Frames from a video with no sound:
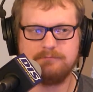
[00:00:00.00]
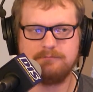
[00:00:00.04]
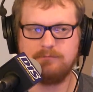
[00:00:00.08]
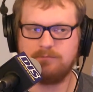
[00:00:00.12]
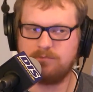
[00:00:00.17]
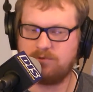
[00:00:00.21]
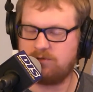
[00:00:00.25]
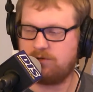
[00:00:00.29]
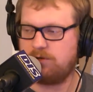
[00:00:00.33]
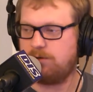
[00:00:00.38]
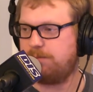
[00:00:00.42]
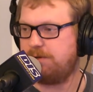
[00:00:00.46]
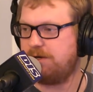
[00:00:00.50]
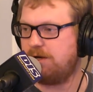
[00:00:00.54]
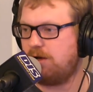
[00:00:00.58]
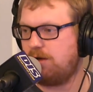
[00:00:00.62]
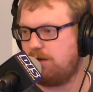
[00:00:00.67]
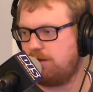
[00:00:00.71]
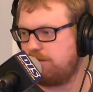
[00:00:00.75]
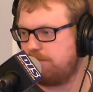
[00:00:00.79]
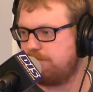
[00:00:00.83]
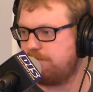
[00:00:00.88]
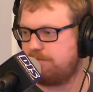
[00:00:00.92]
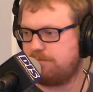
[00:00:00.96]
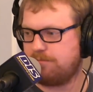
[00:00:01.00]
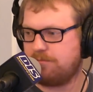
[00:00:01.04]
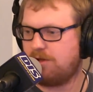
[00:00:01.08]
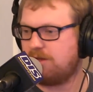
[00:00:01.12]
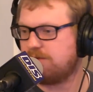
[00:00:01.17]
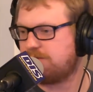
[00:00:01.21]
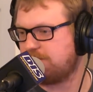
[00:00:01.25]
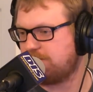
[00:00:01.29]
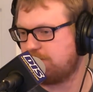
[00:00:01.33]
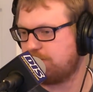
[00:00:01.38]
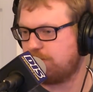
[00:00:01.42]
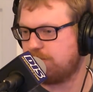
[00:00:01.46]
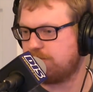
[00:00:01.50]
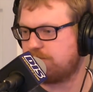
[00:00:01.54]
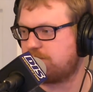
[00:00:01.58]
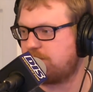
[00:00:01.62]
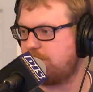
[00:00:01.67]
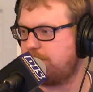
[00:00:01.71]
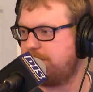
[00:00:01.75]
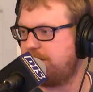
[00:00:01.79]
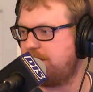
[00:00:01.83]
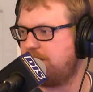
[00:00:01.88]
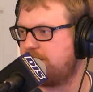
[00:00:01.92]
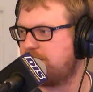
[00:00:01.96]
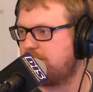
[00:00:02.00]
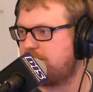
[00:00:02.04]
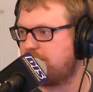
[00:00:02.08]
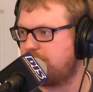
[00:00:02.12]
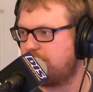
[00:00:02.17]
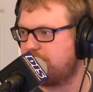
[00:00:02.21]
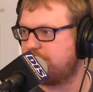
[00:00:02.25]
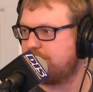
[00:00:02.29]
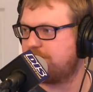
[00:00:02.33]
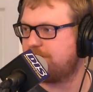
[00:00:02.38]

It's going to be hot. Lots of tourists coming into town.